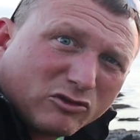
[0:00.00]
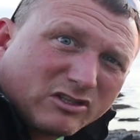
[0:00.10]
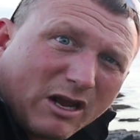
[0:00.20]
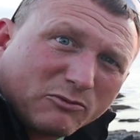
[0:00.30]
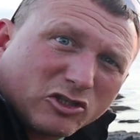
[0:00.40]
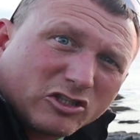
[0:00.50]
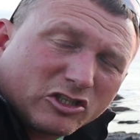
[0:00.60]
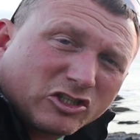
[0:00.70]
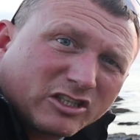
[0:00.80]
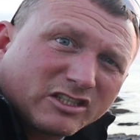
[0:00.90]
snaps, just
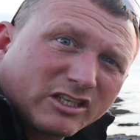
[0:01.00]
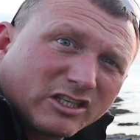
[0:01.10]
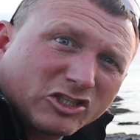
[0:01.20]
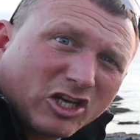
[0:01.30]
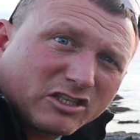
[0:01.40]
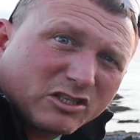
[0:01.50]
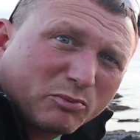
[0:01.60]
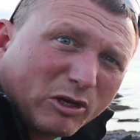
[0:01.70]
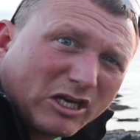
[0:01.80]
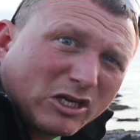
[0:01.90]
adjusting the shutter
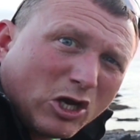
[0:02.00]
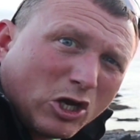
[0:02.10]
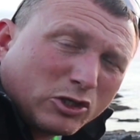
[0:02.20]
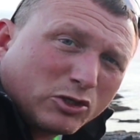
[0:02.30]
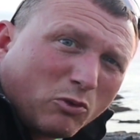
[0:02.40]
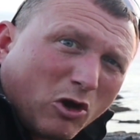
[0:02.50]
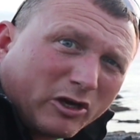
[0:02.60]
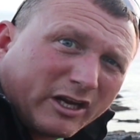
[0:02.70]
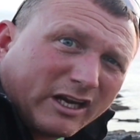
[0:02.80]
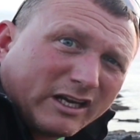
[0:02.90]
speed to
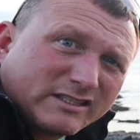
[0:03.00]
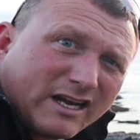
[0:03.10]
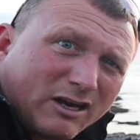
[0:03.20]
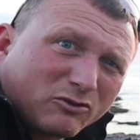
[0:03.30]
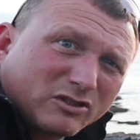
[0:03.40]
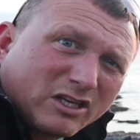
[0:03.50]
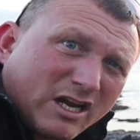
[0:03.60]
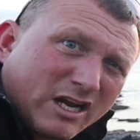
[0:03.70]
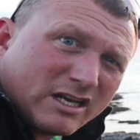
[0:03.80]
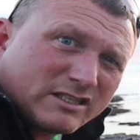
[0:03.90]
work it out
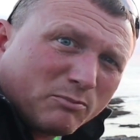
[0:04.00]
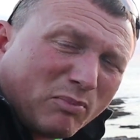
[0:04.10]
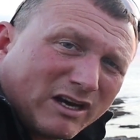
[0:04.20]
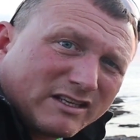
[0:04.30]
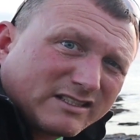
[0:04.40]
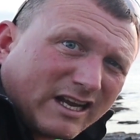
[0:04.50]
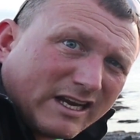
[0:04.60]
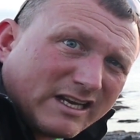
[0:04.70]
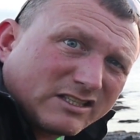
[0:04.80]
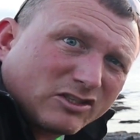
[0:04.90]
to balance that
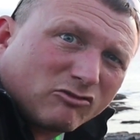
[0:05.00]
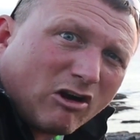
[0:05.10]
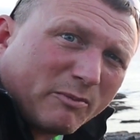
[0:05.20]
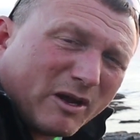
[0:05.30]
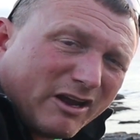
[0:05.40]
histogram at